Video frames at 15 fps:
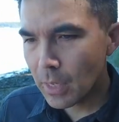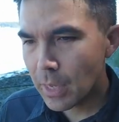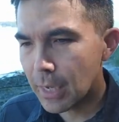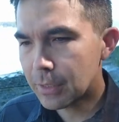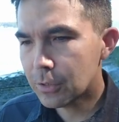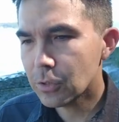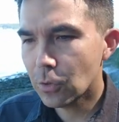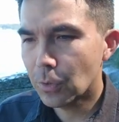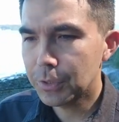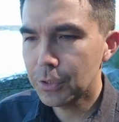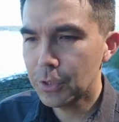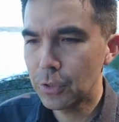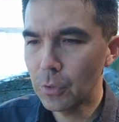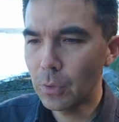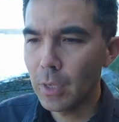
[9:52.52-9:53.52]
and it's going
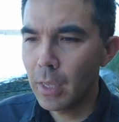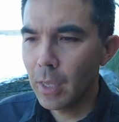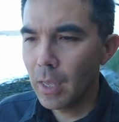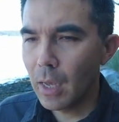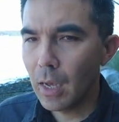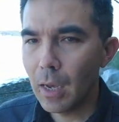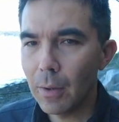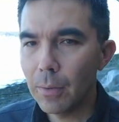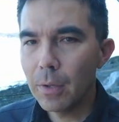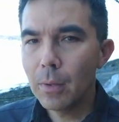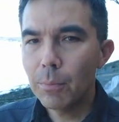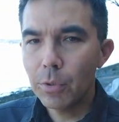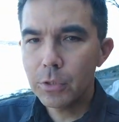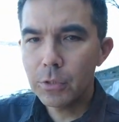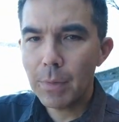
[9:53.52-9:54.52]
to uh,
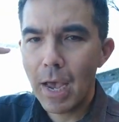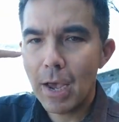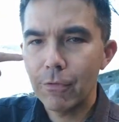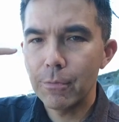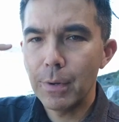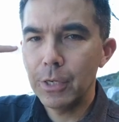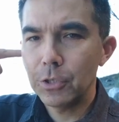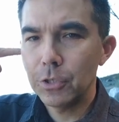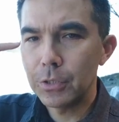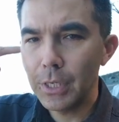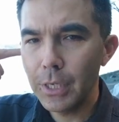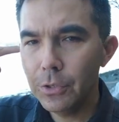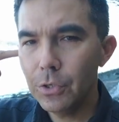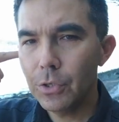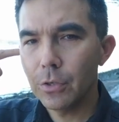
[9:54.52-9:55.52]
put some affirmations
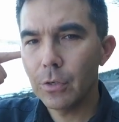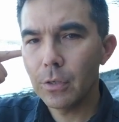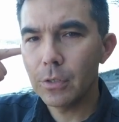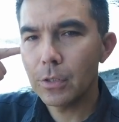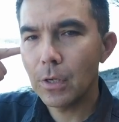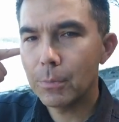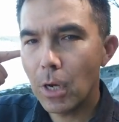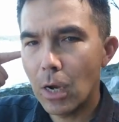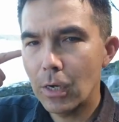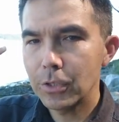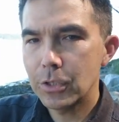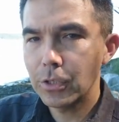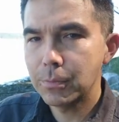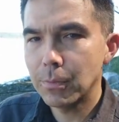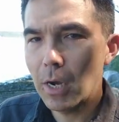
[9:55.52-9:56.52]
into your
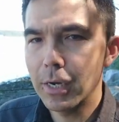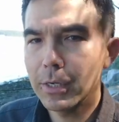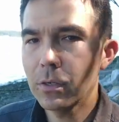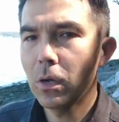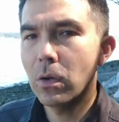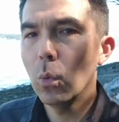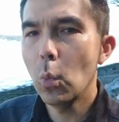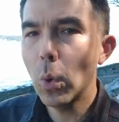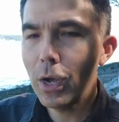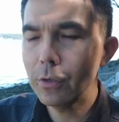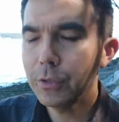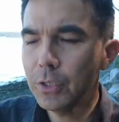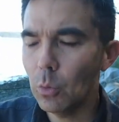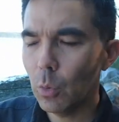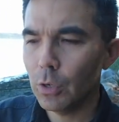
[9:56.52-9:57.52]
subconscious mind
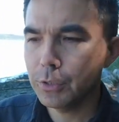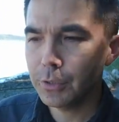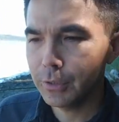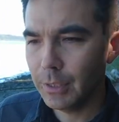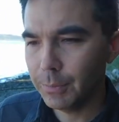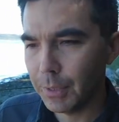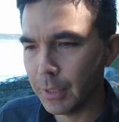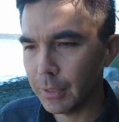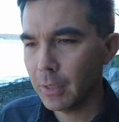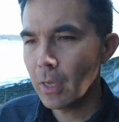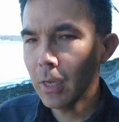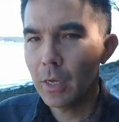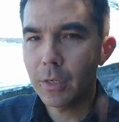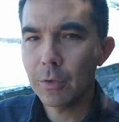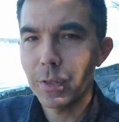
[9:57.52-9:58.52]
while you are sleeping.
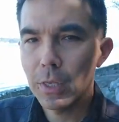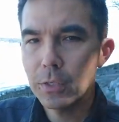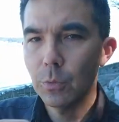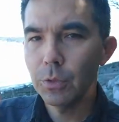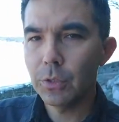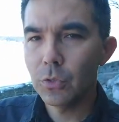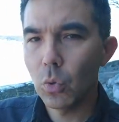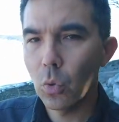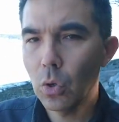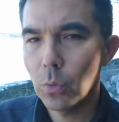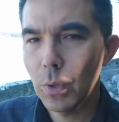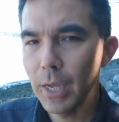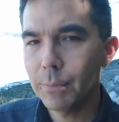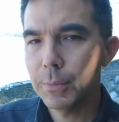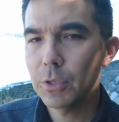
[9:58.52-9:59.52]
You know that's when the
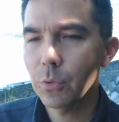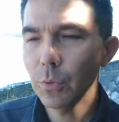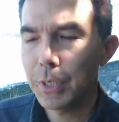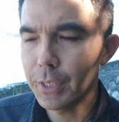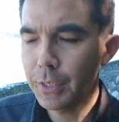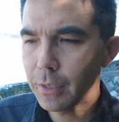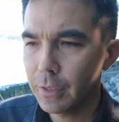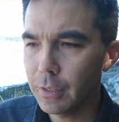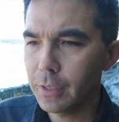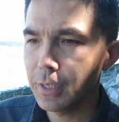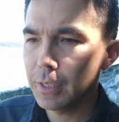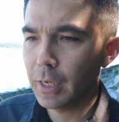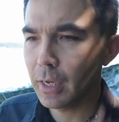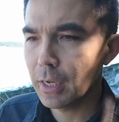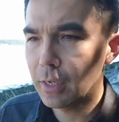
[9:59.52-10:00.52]
doorway between
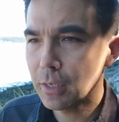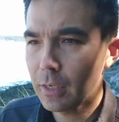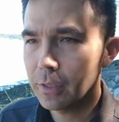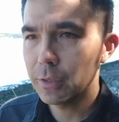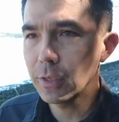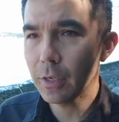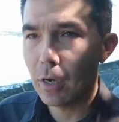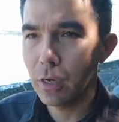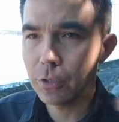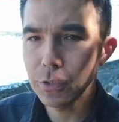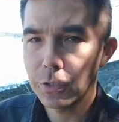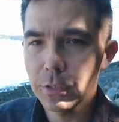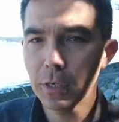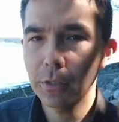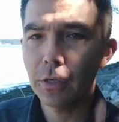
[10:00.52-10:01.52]
the uh, the
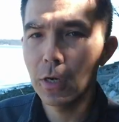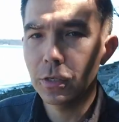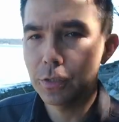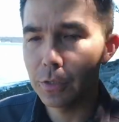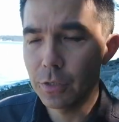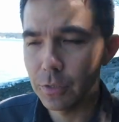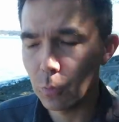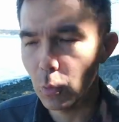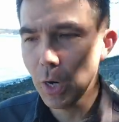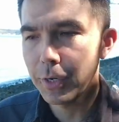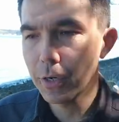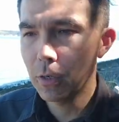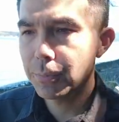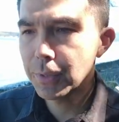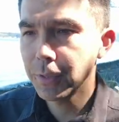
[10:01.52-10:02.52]
conscious and unconscious is
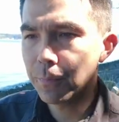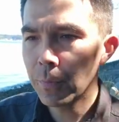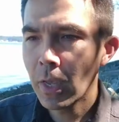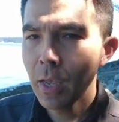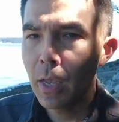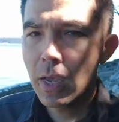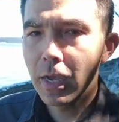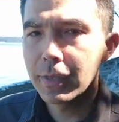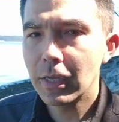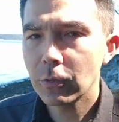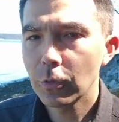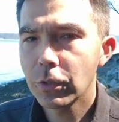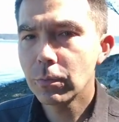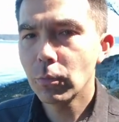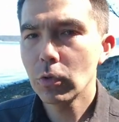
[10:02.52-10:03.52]
wide open, and
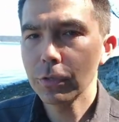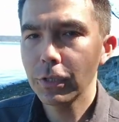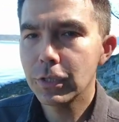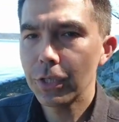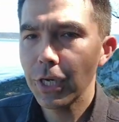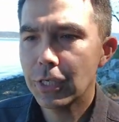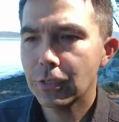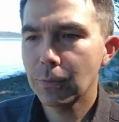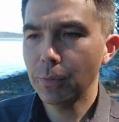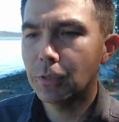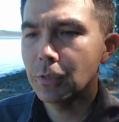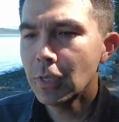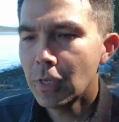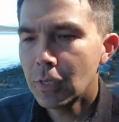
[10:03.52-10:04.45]
that's when you're more suggestible.